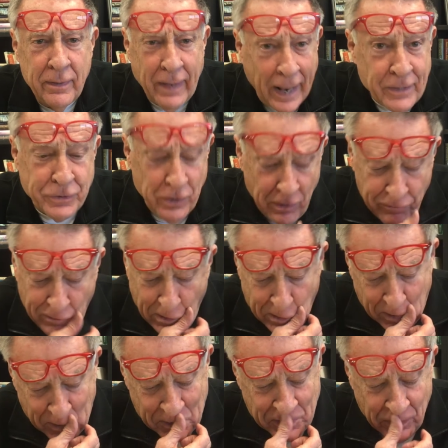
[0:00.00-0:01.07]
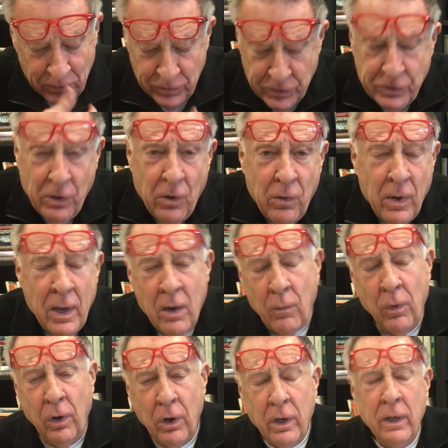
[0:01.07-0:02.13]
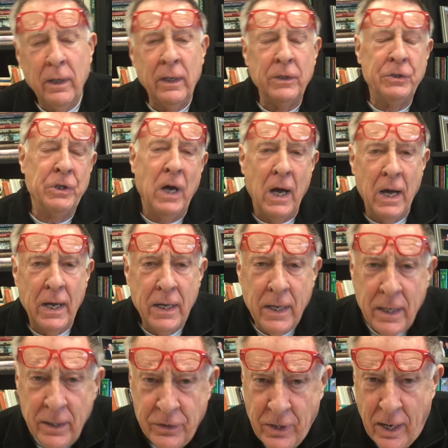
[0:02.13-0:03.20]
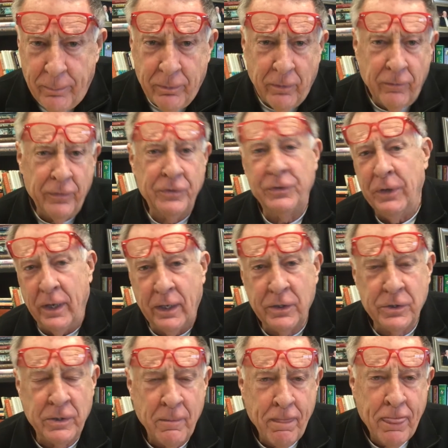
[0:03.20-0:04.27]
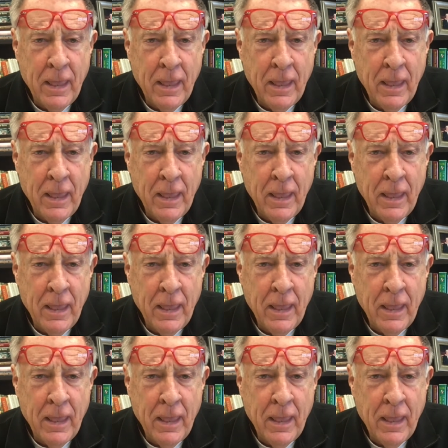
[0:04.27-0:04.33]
That's our focus. And so we're looking at John chapter 6